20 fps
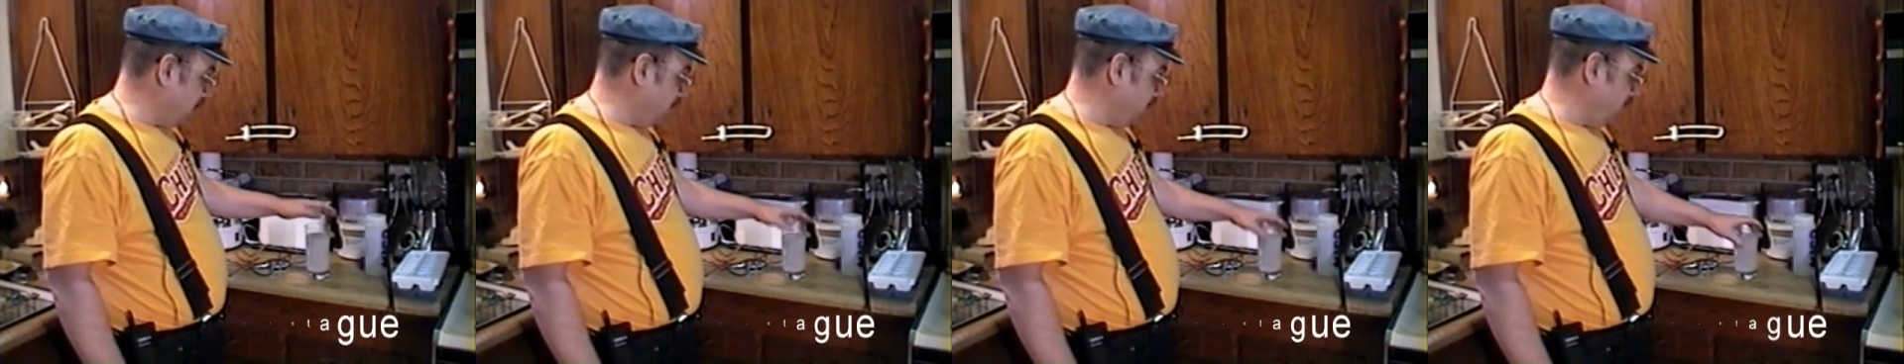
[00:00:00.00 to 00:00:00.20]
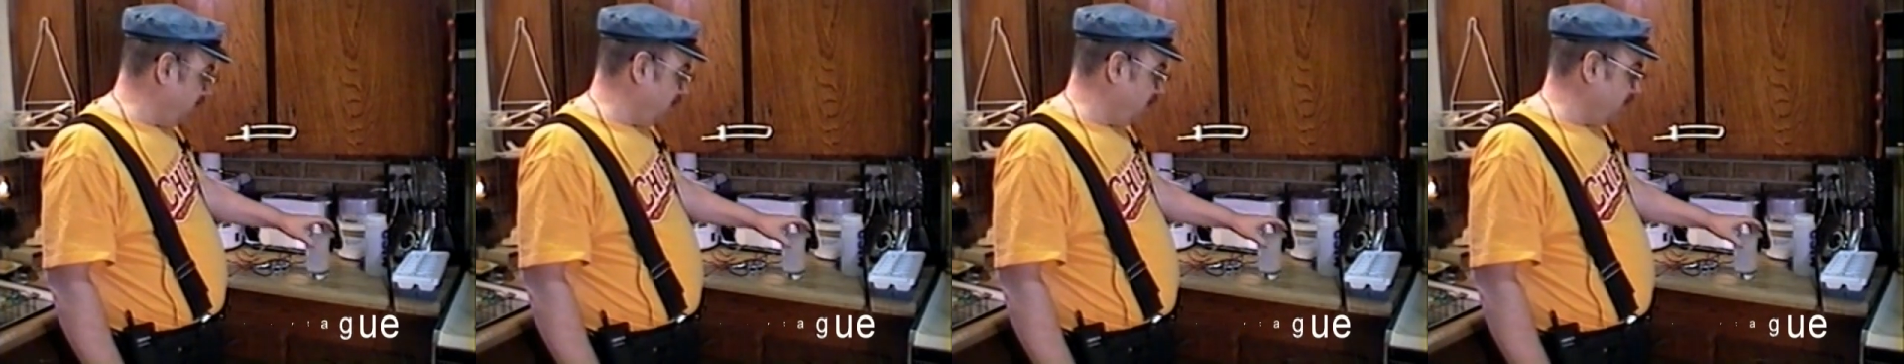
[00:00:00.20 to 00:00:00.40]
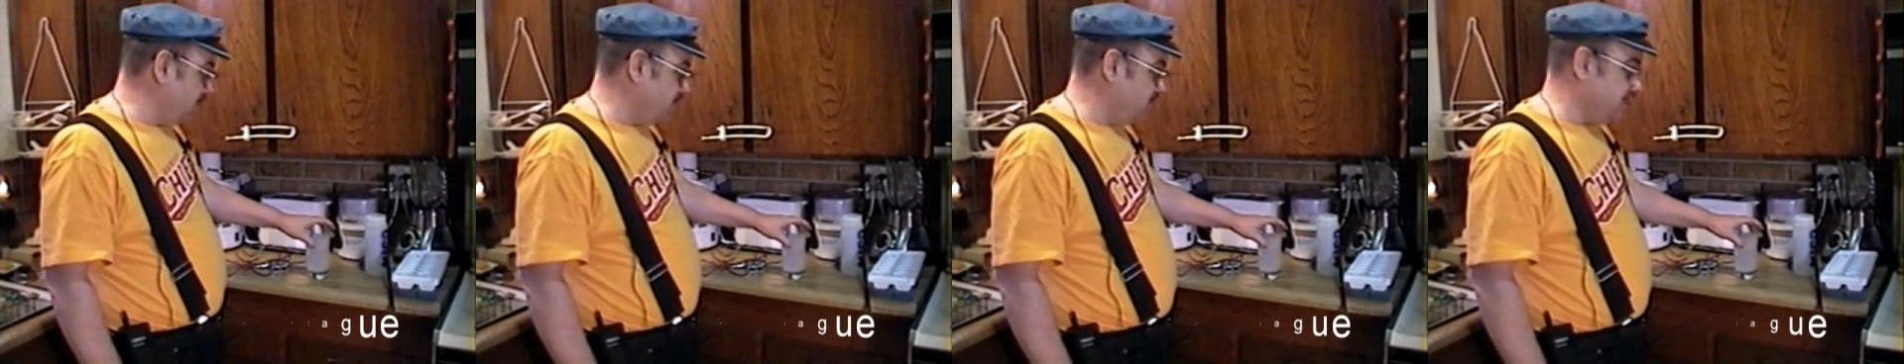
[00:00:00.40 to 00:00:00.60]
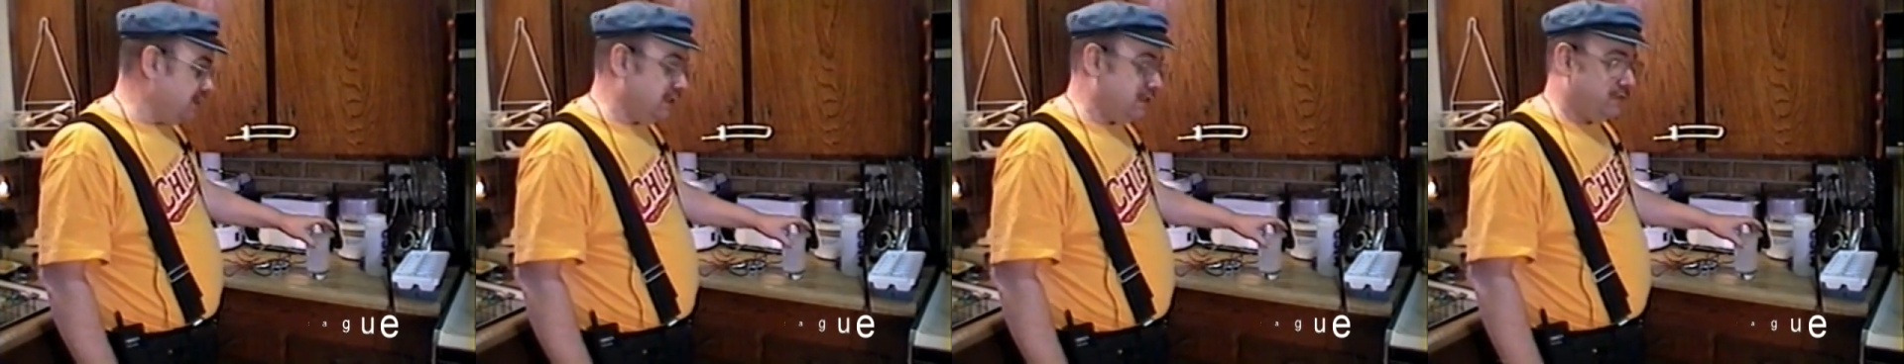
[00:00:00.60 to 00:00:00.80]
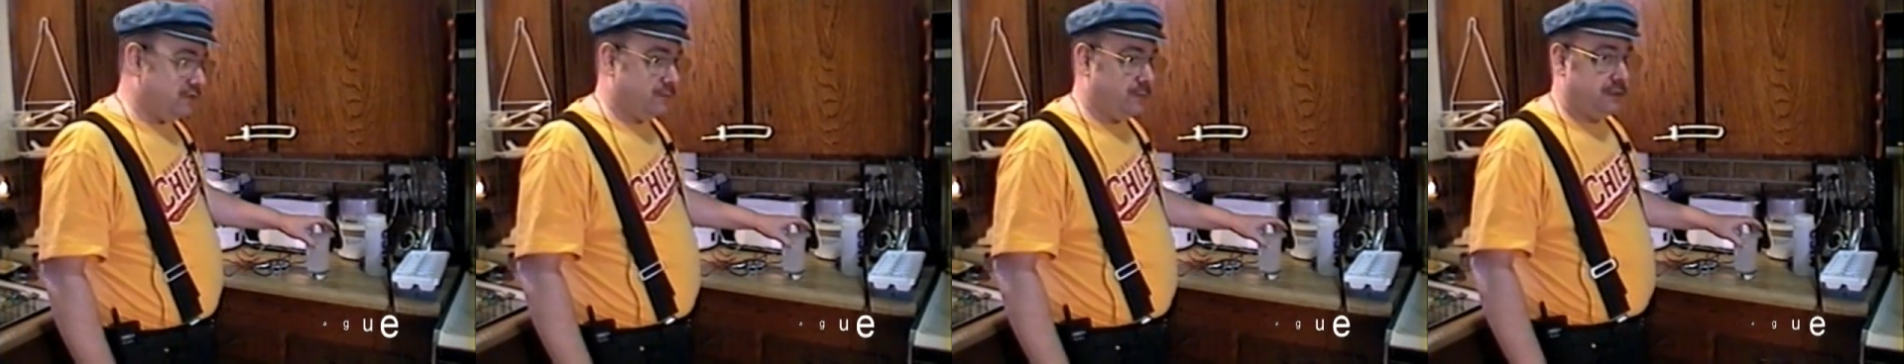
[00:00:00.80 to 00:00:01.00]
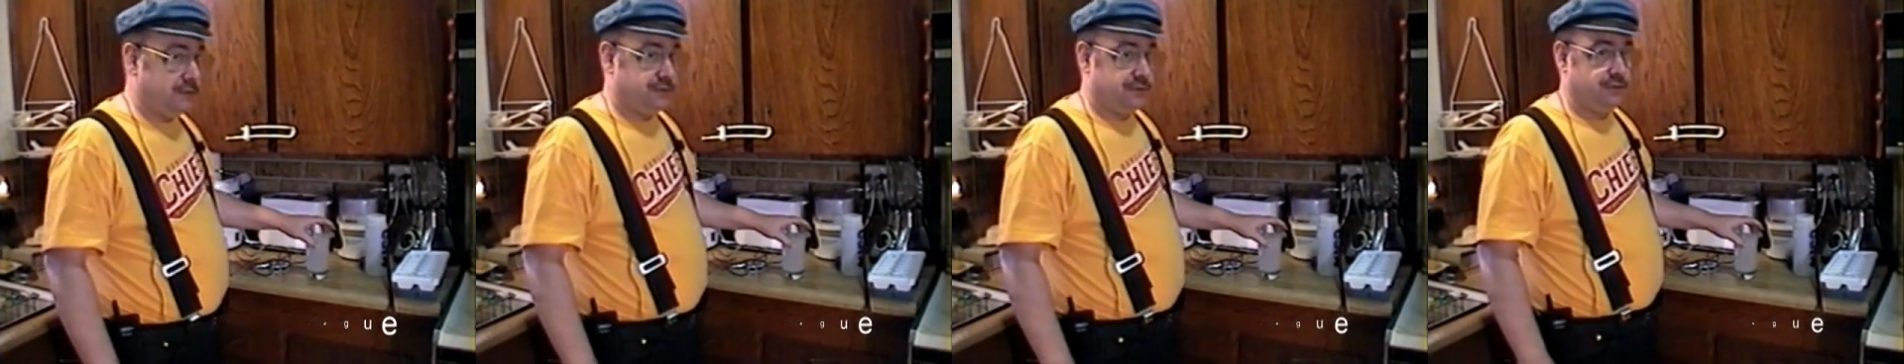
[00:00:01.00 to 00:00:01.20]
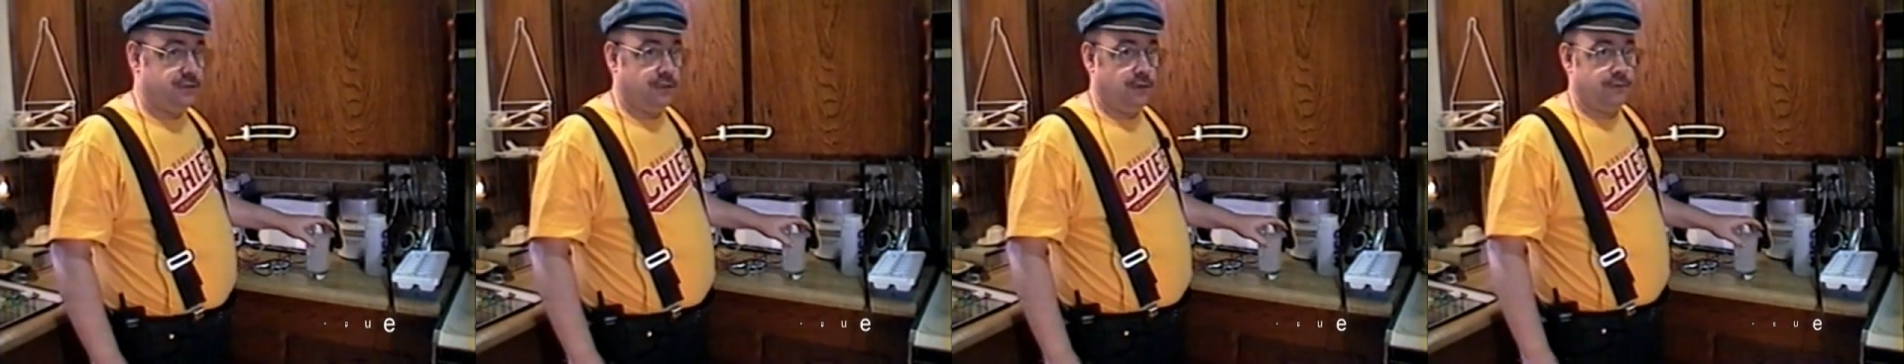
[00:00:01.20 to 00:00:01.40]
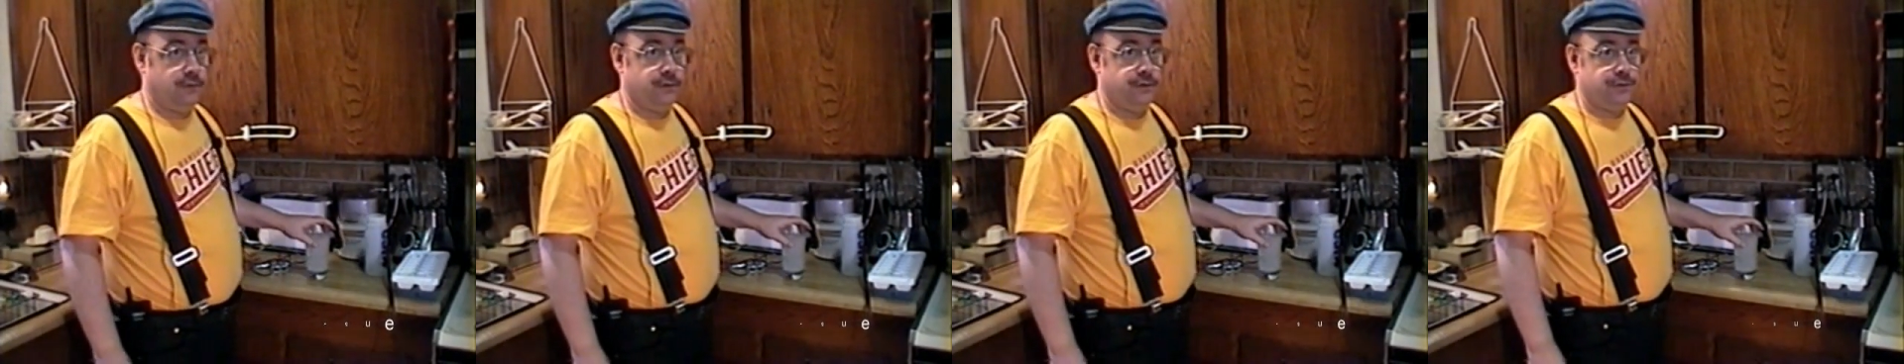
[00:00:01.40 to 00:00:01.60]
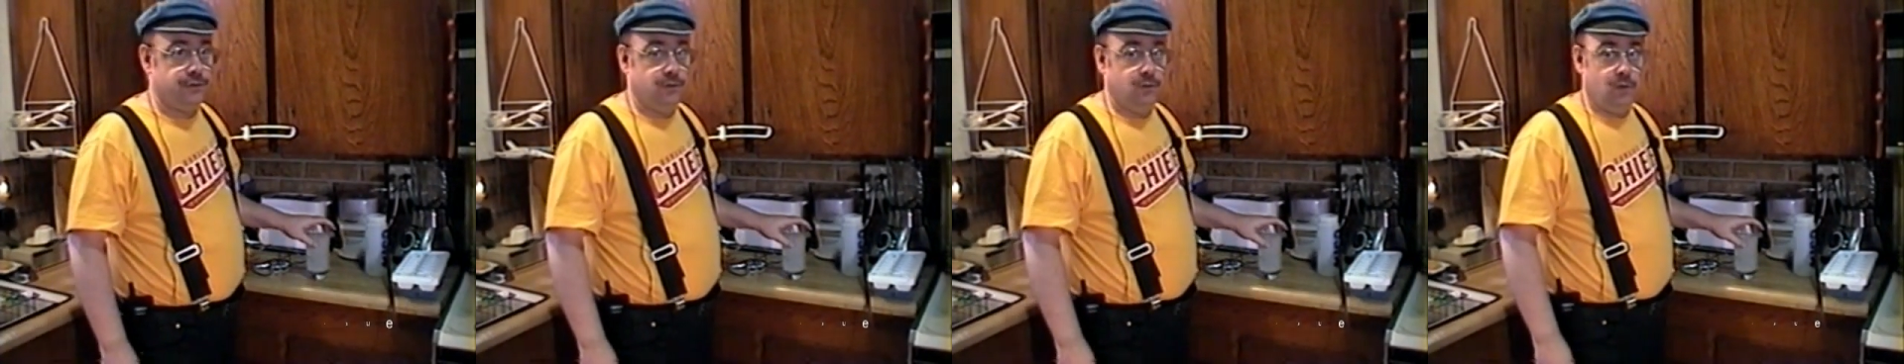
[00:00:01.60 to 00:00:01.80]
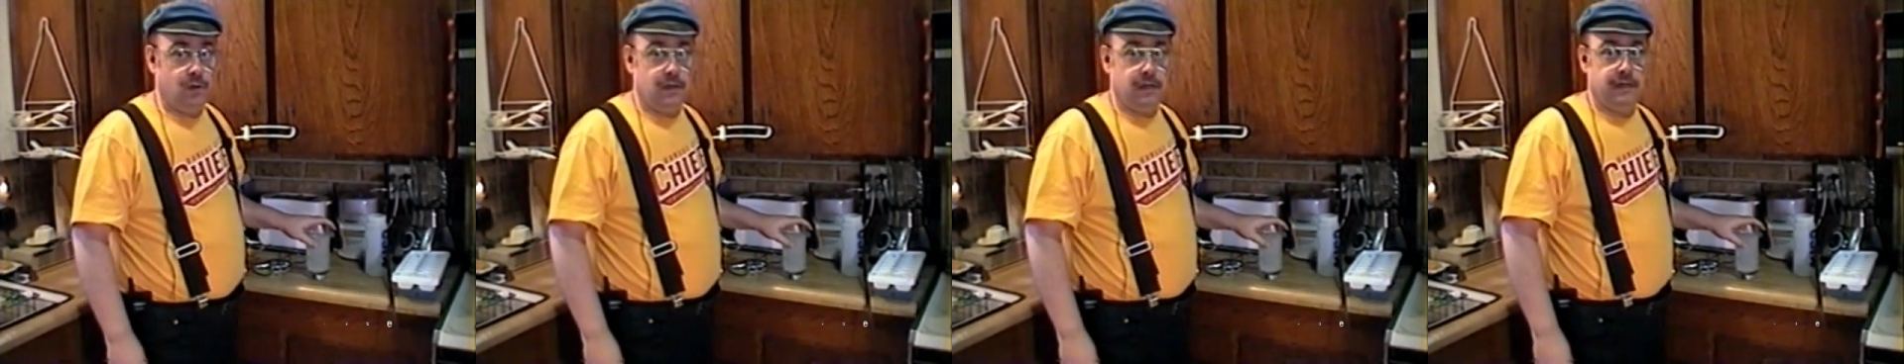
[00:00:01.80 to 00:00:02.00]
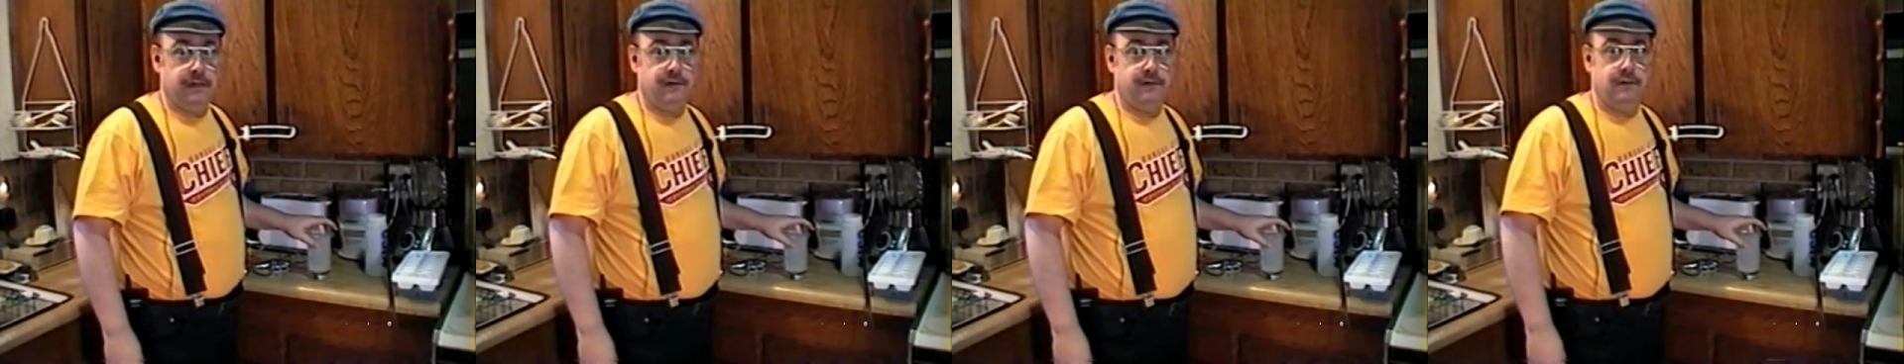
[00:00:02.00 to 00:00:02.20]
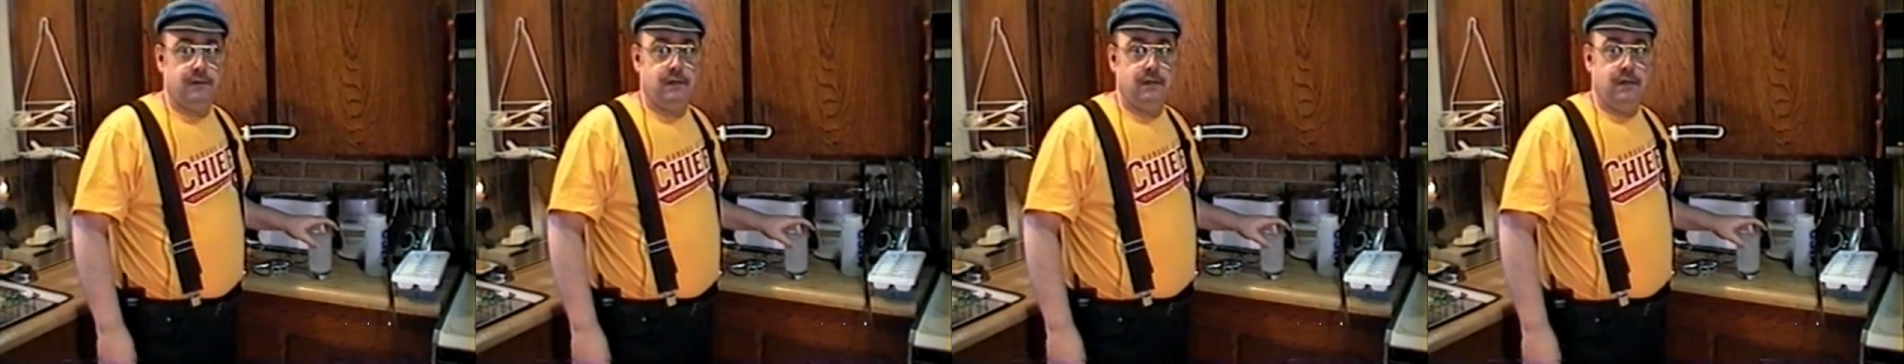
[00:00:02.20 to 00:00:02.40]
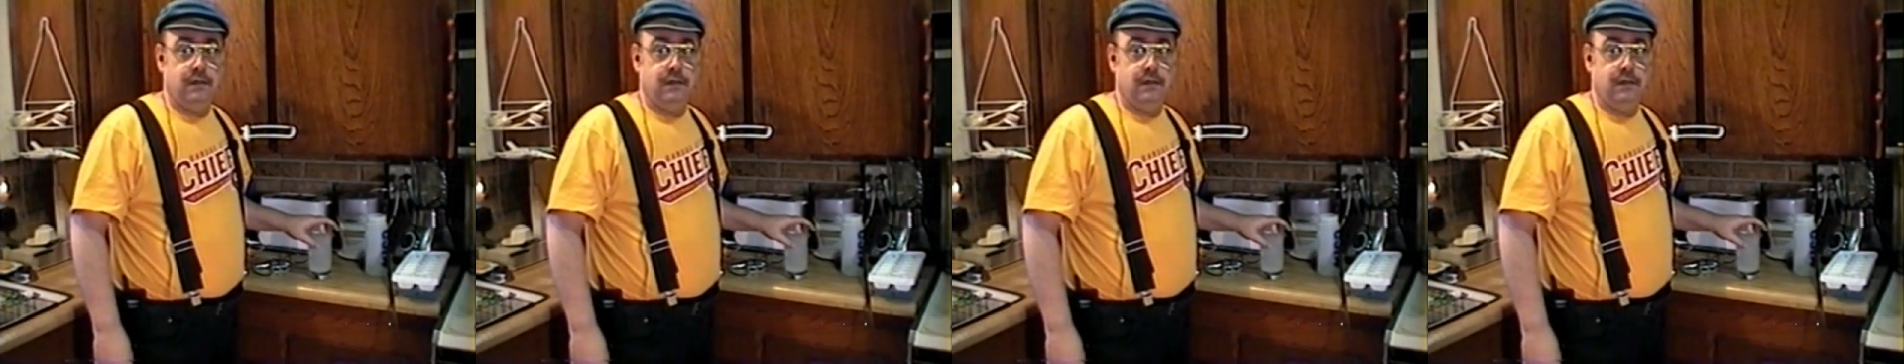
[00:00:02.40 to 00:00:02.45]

you can drink as much silver as you want